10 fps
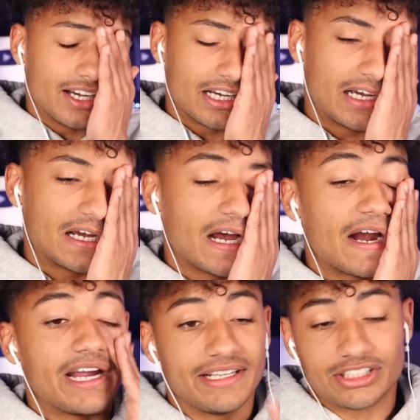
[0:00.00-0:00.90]
All
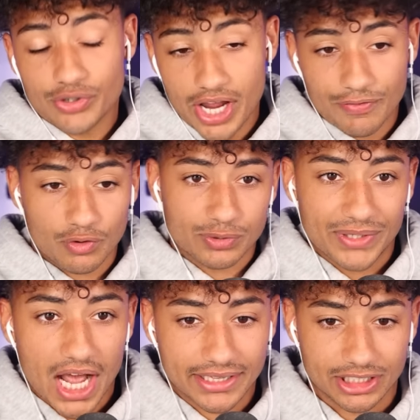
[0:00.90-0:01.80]
right, it's okay, Fulton.
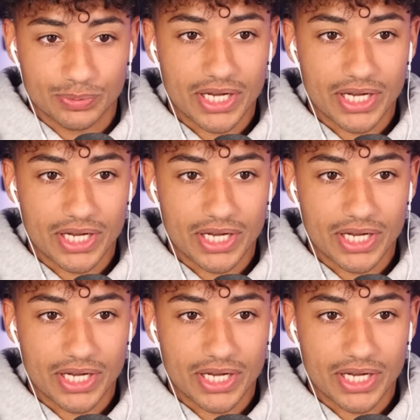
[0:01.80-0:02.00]
We got this.